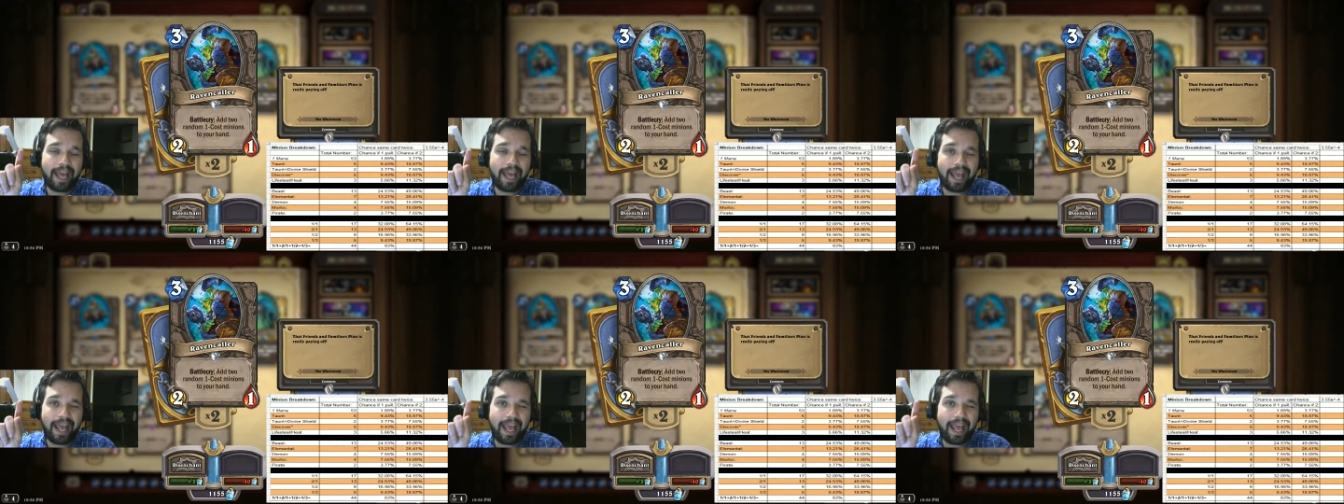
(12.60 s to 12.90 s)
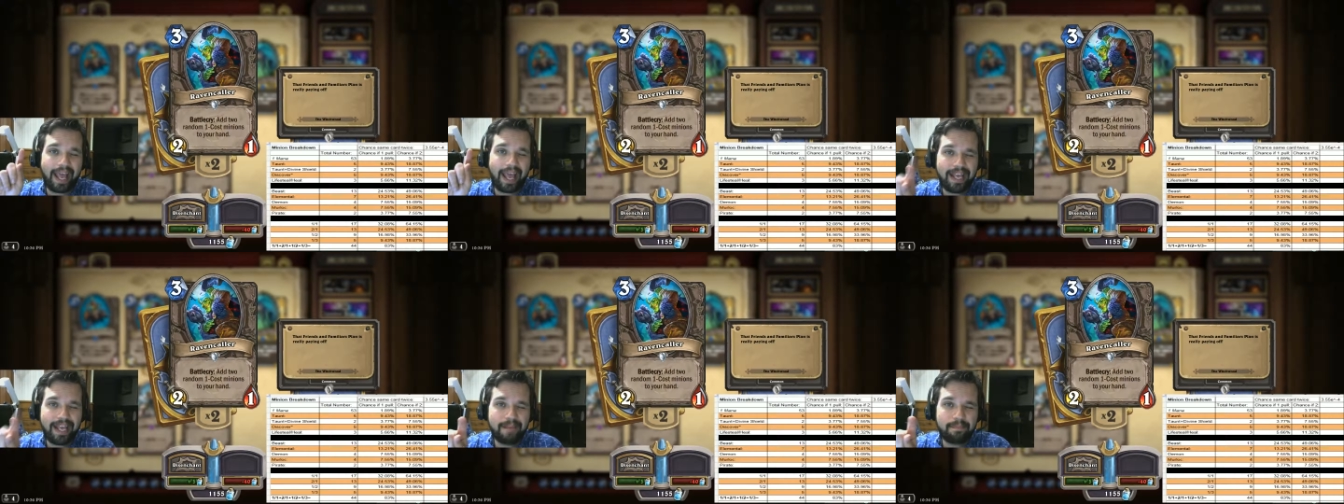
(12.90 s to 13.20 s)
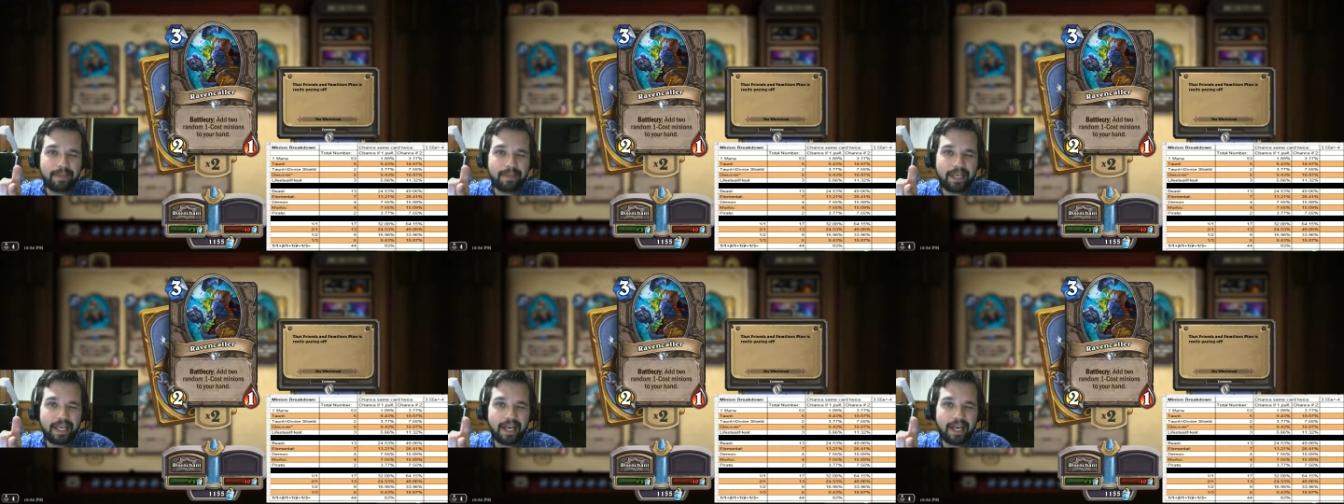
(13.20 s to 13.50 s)
8
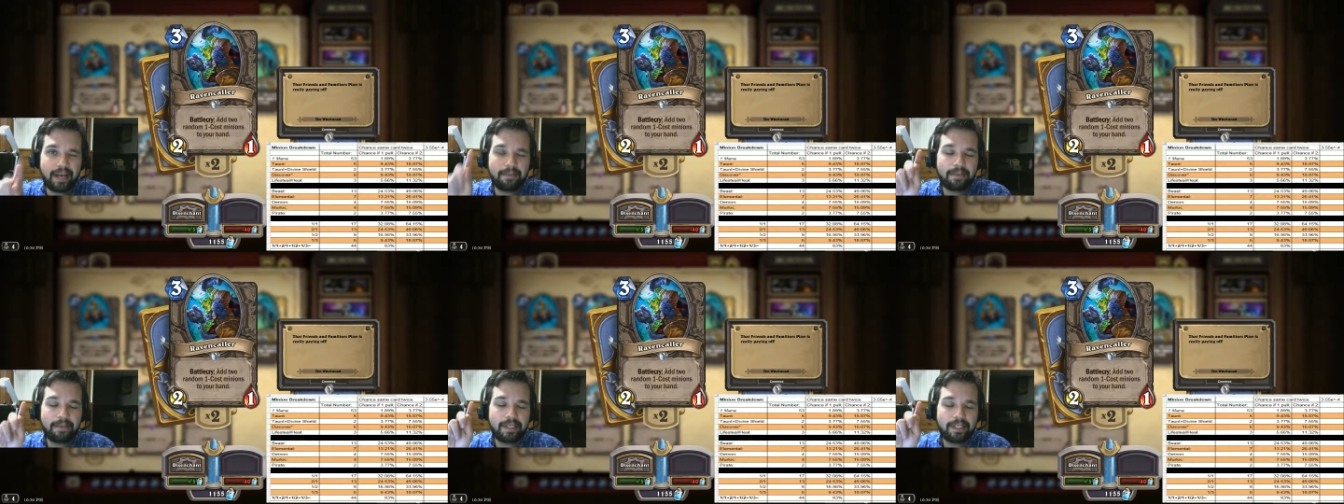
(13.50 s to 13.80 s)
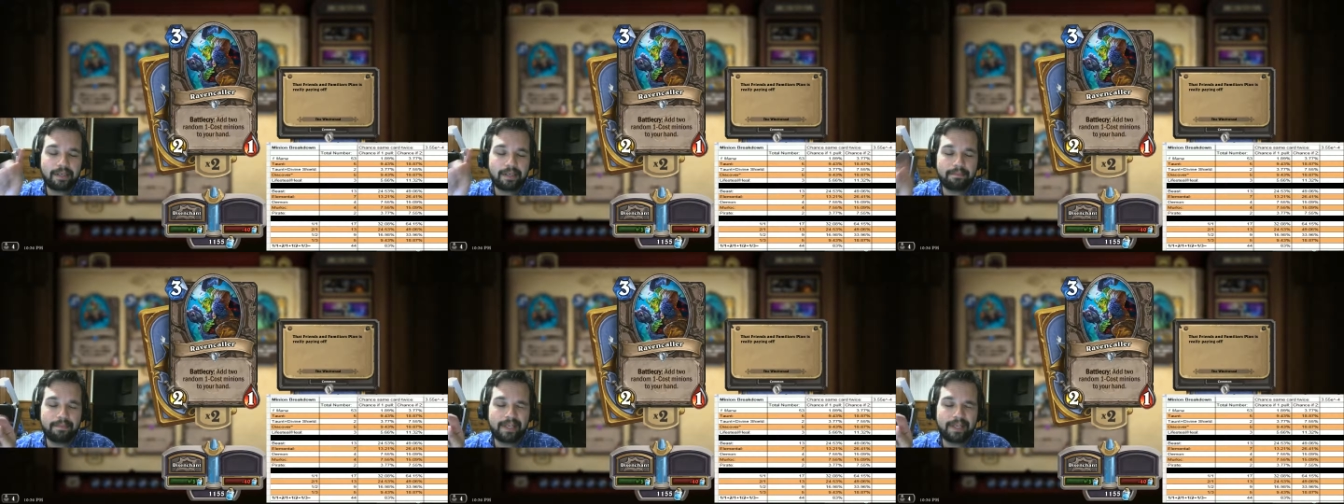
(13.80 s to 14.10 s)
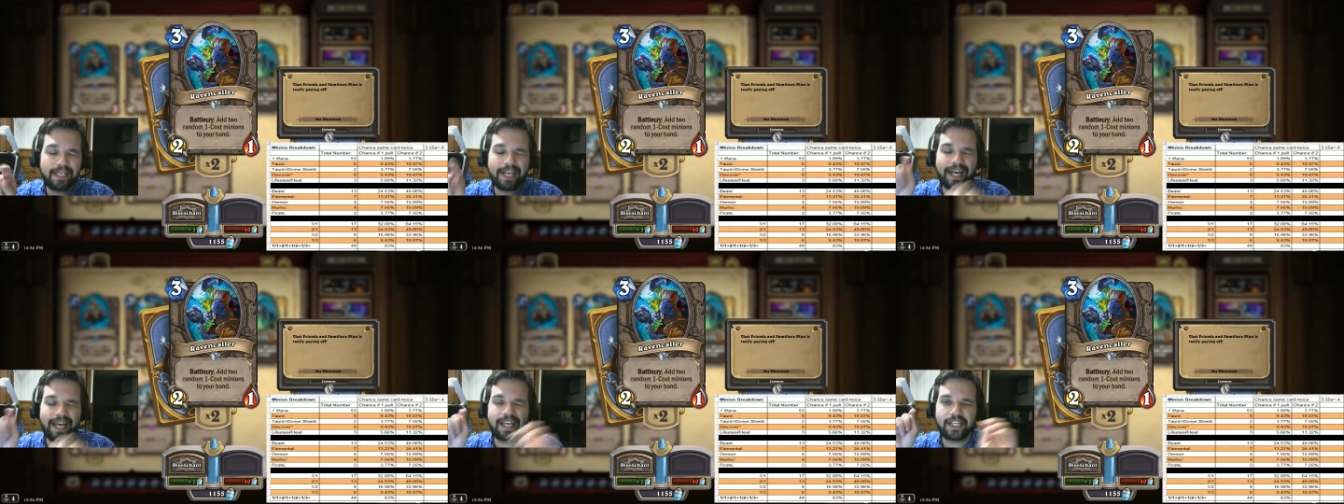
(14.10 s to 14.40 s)
p.m. to
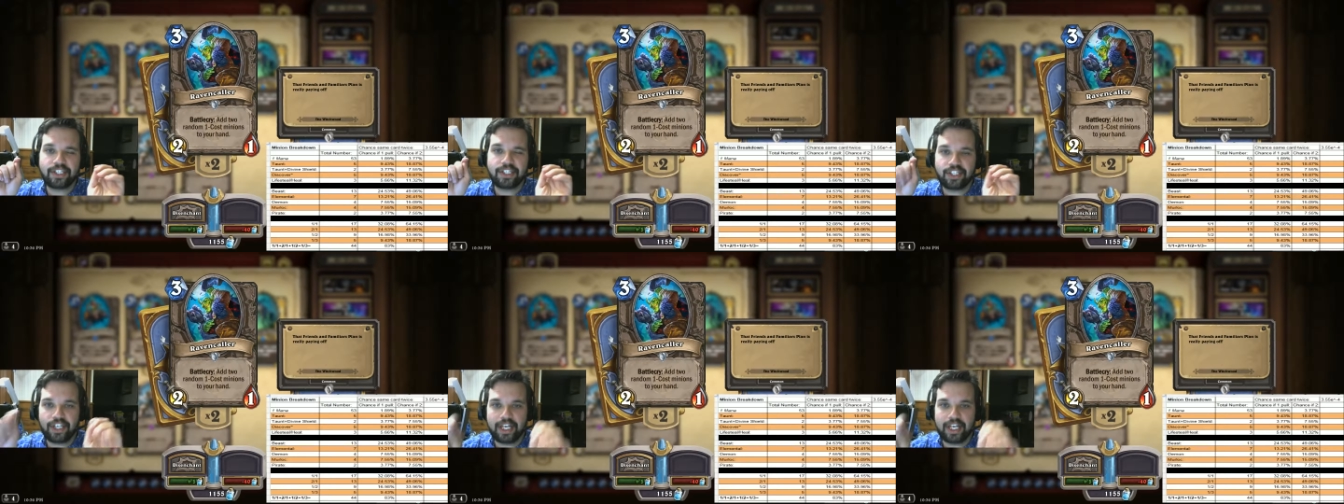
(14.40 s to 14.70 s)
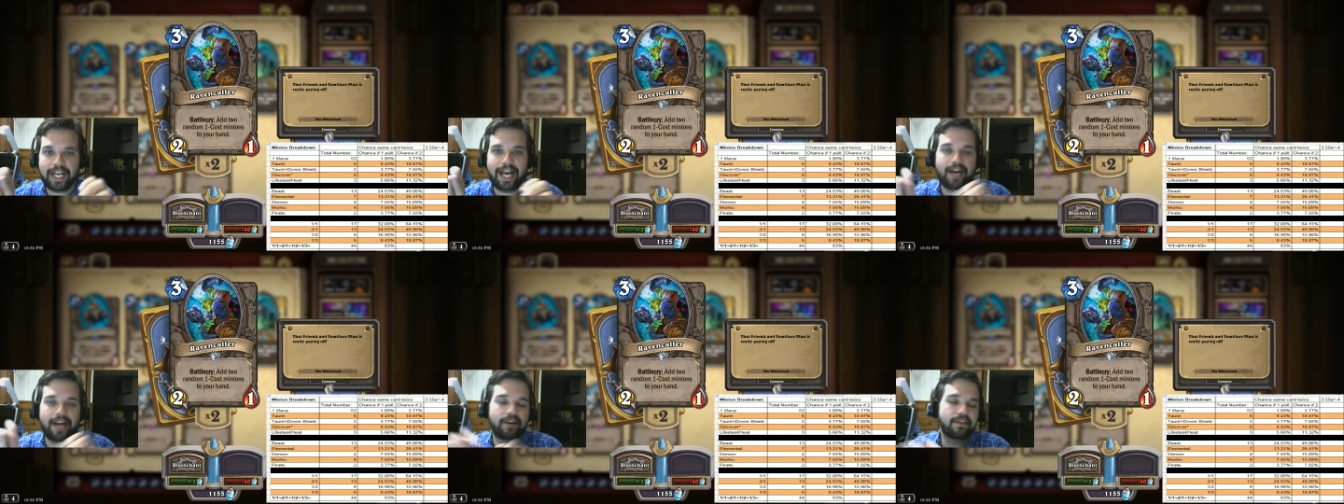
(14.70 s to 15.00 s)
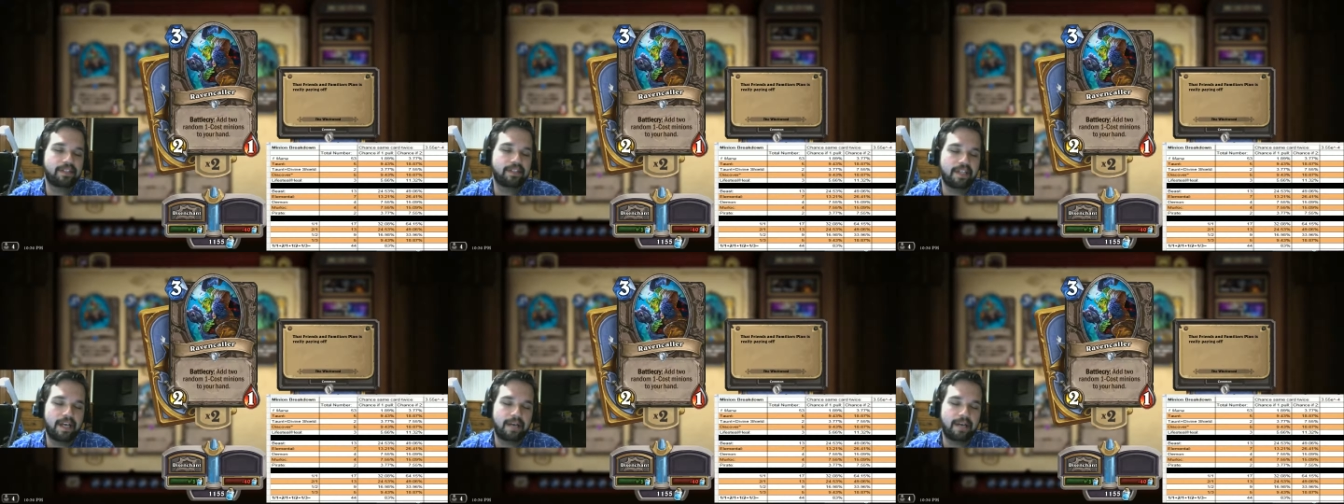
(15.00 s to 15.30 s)
midnight Chicago
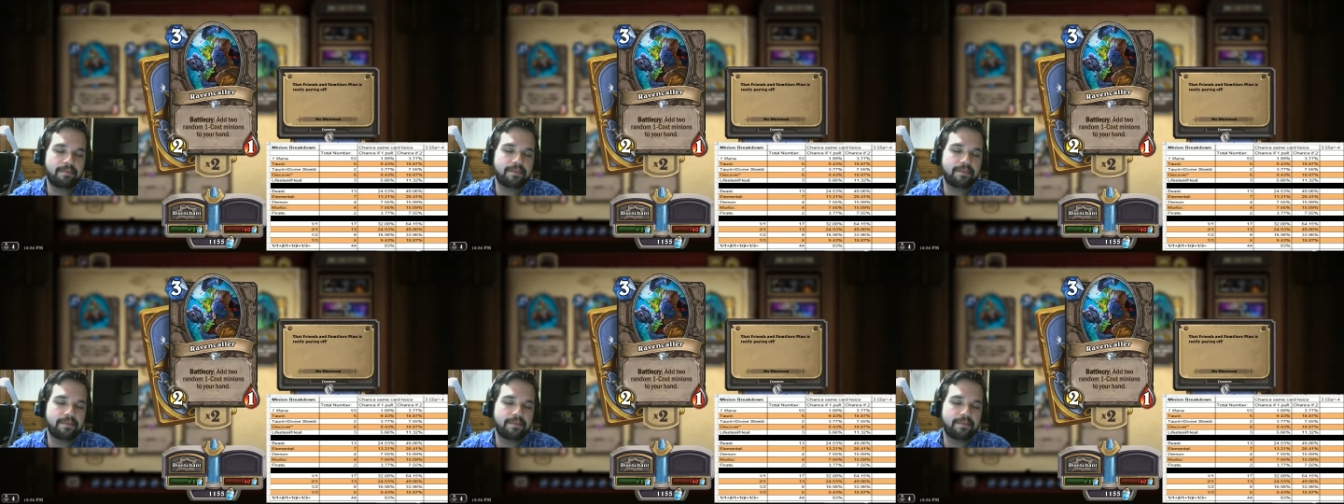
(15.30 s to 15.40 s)
time,